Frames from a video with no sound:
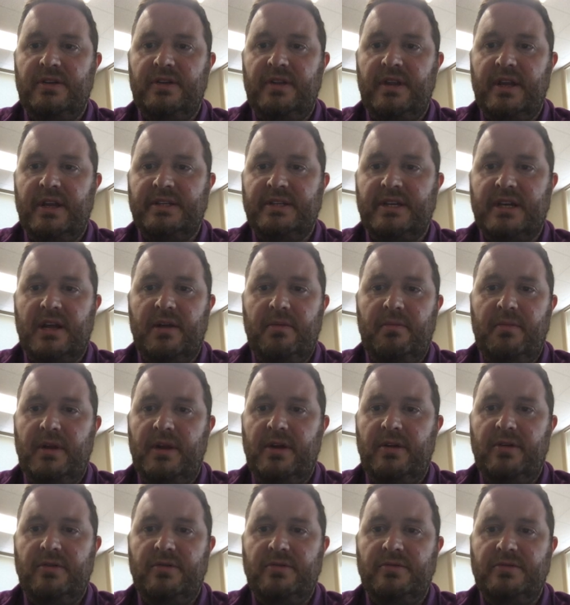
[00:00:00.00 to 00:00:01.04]
things that can be
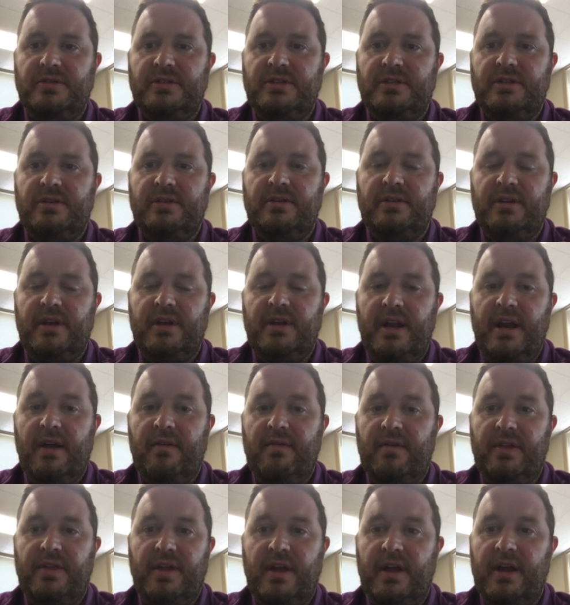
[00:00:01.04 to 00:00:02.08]
used in
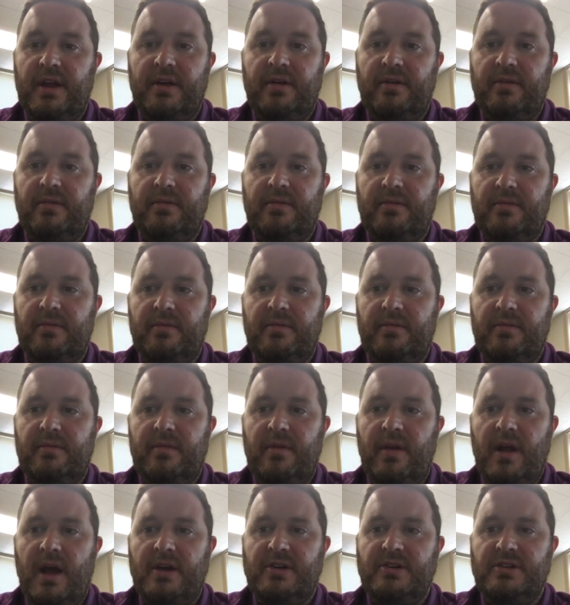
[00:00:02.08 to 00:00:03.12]
everything,
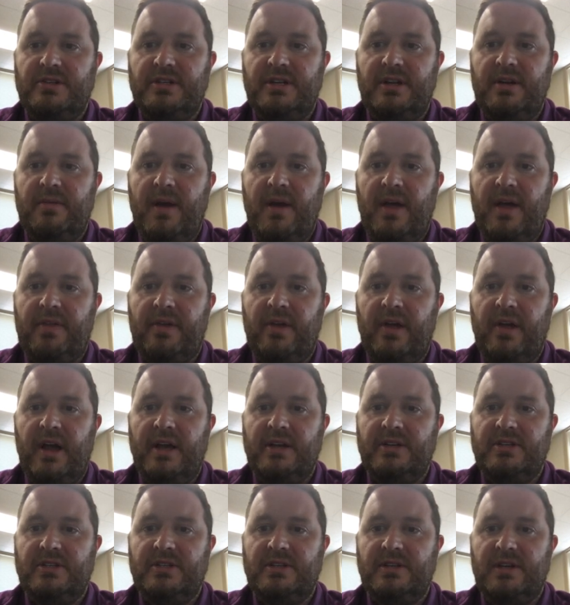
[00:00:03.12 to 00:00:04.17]
not just in a math
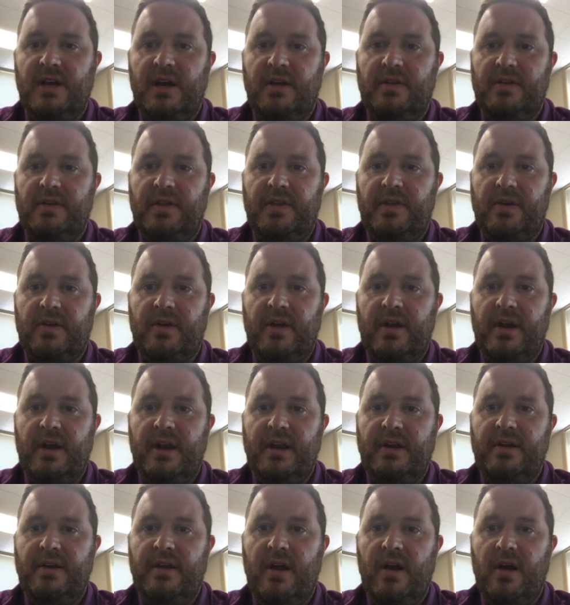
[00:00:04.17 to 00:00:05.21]
class, that they're going to
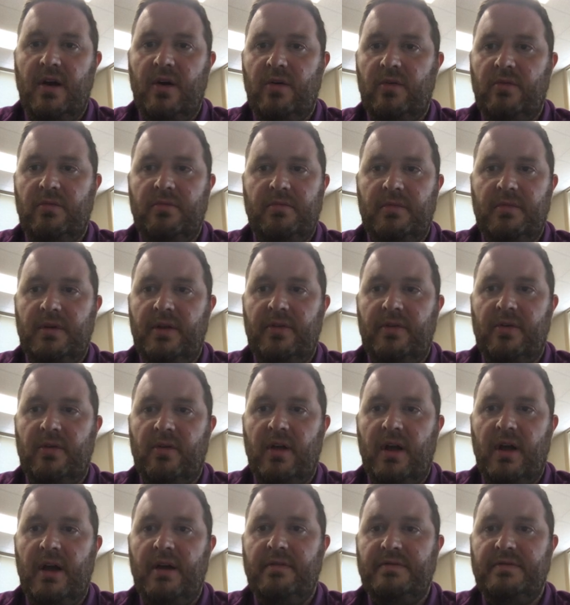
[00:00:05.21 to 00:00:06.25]
need to know in their
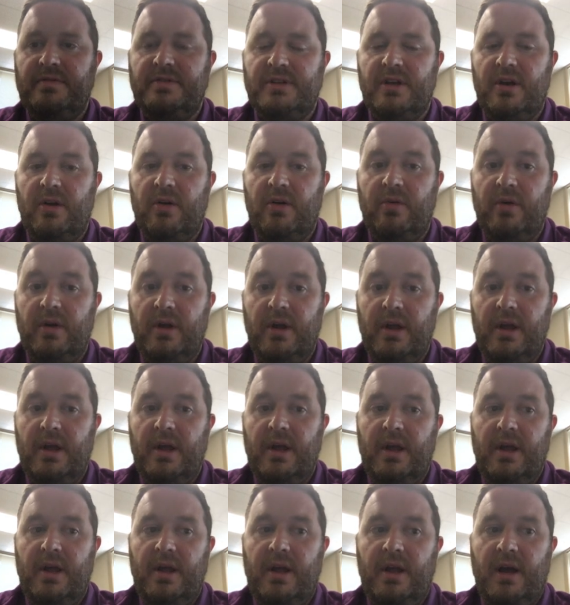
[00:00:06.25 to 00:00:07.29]
life. So
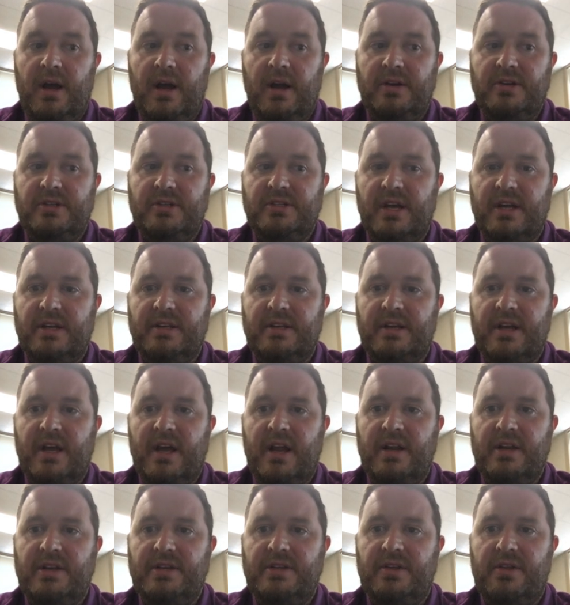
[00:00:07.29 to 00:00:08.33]
I just like to
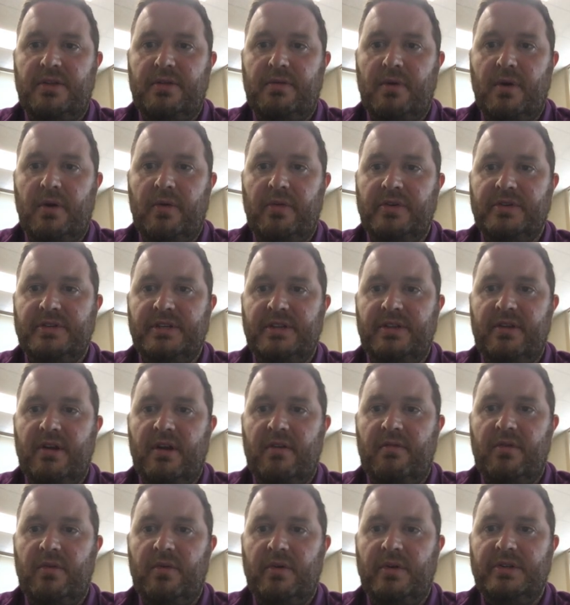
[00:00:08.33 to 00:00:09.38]
kind of throw those in
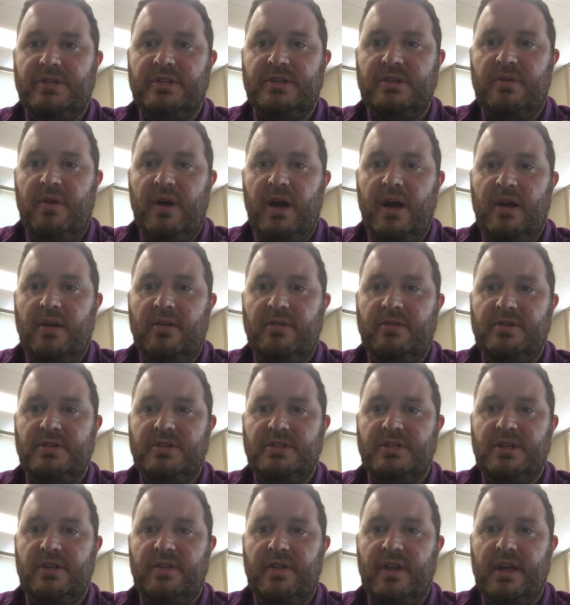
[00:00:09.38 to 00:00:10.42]
there every once in a while,
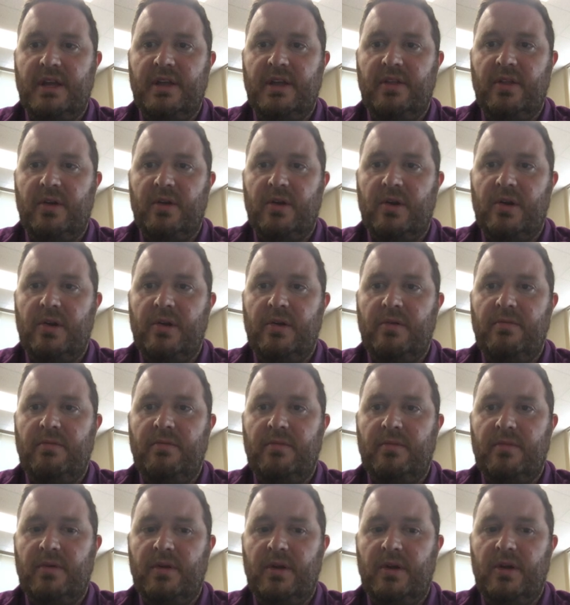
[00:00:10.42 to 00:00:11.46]
just so they can learn
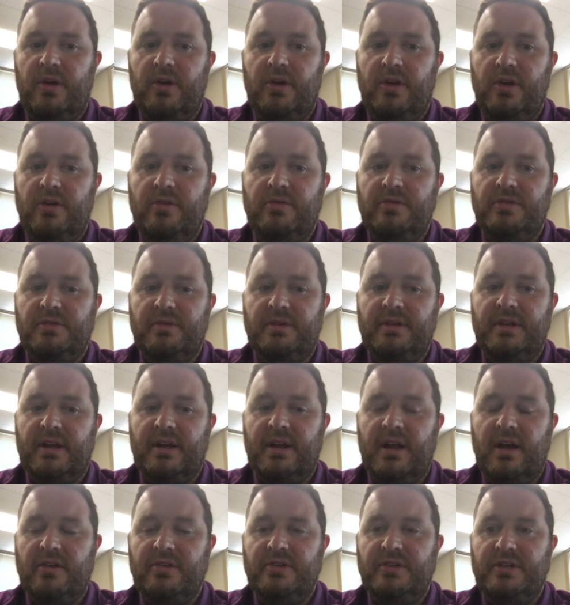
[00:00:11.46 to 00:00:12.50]
good use with
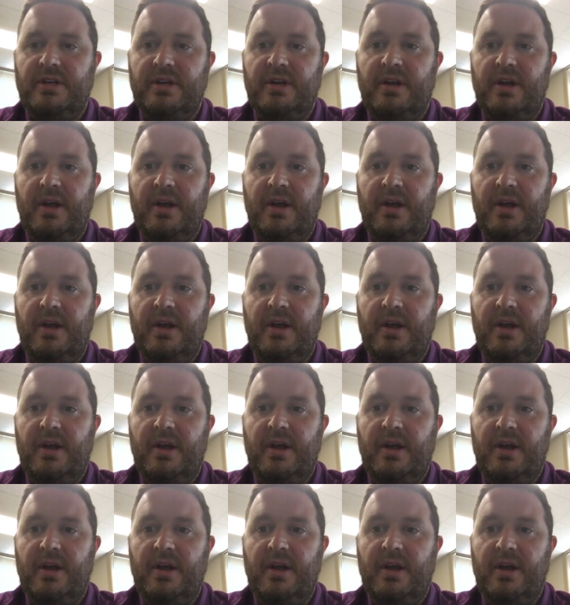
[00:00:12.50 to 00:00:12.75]
technology.